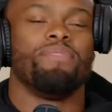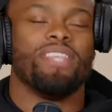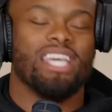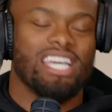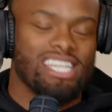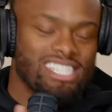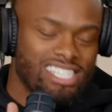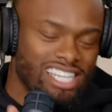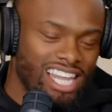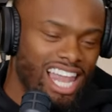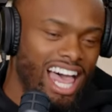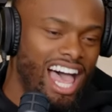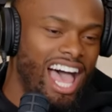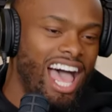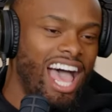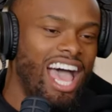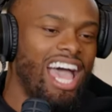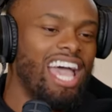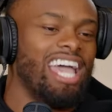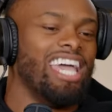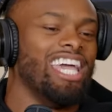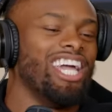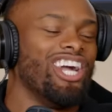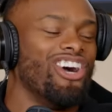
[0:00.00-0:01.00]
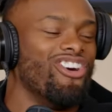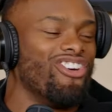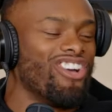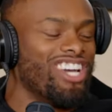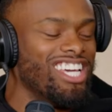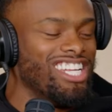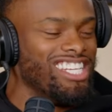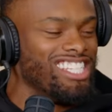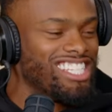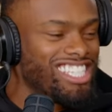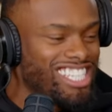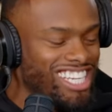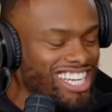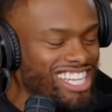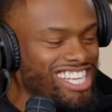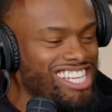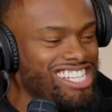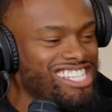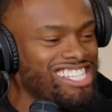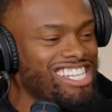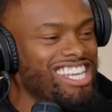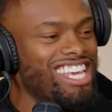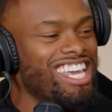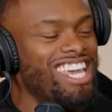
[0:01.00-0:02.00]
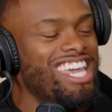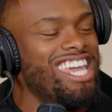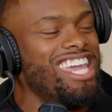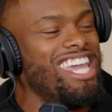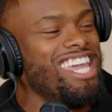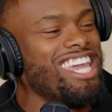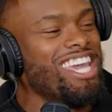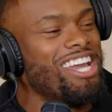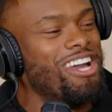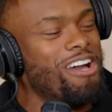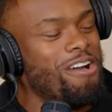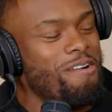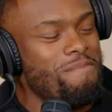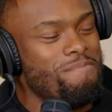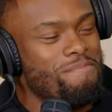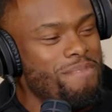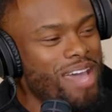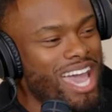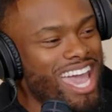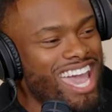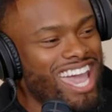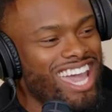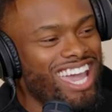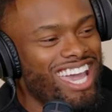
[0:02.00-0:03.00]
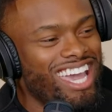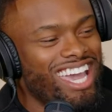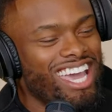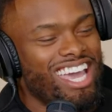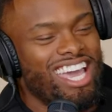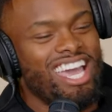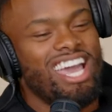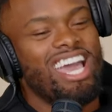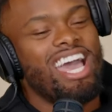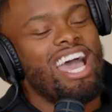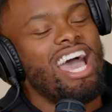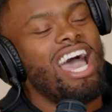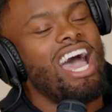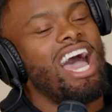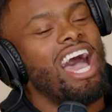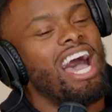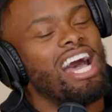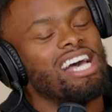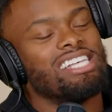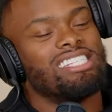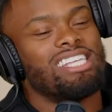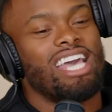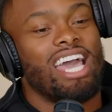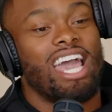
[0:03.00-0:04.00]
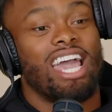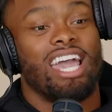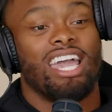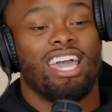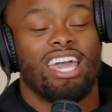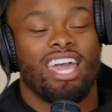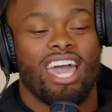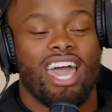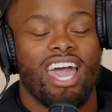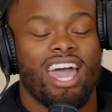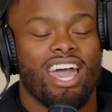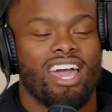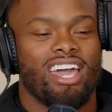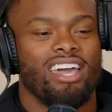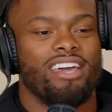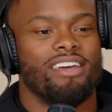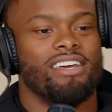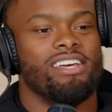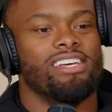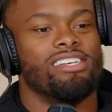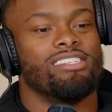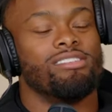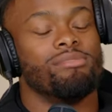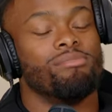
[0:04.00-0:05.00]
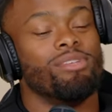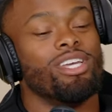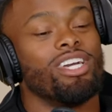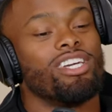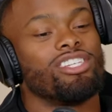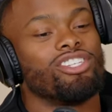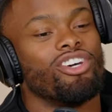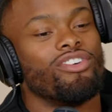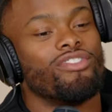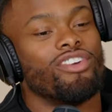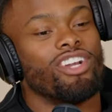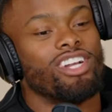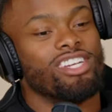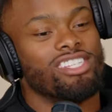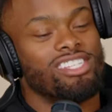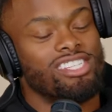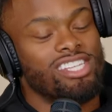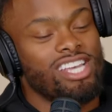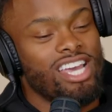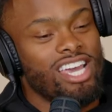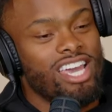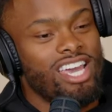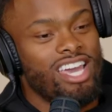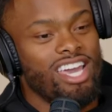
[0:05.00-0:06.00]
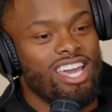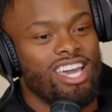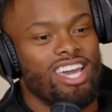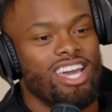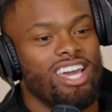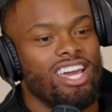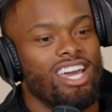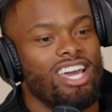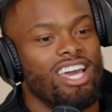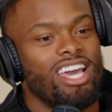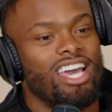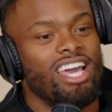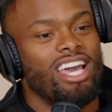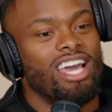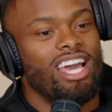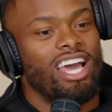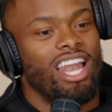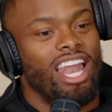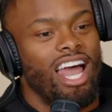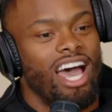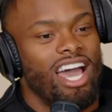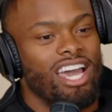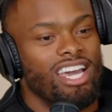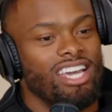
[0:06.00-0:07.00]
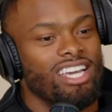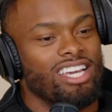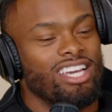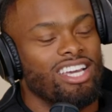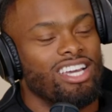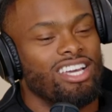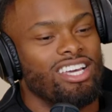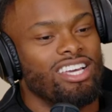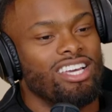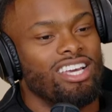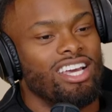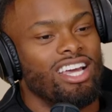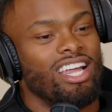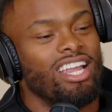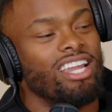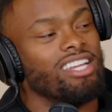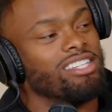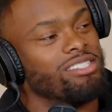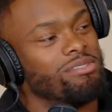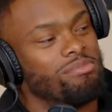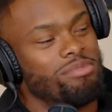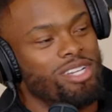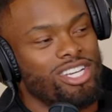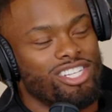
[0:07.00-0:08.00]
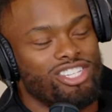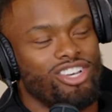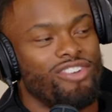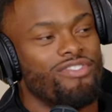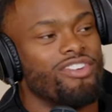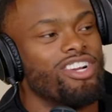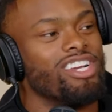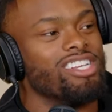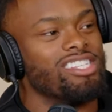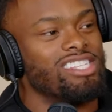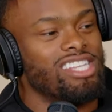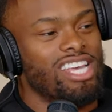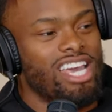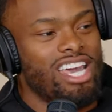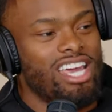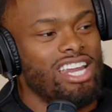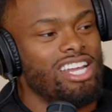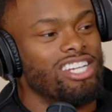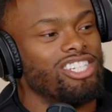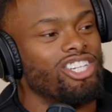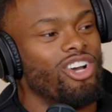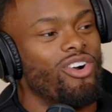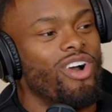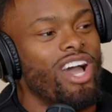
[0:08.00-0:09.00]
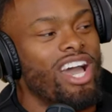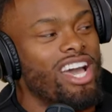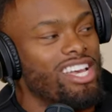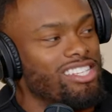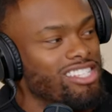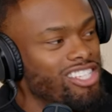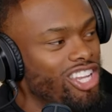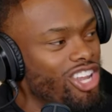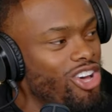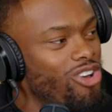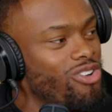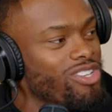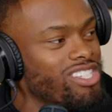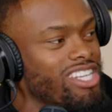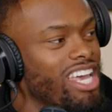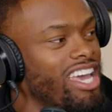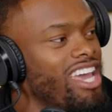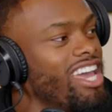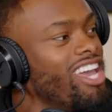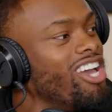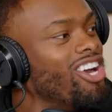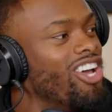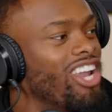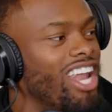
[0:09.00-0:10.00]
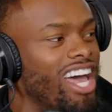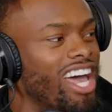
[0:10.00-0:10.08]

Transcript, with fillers: He slide. He go get his cleats. He come back. I said, hey, Cat, some niggas over there saying, like, some niggas over there saying that your ass slow as hell.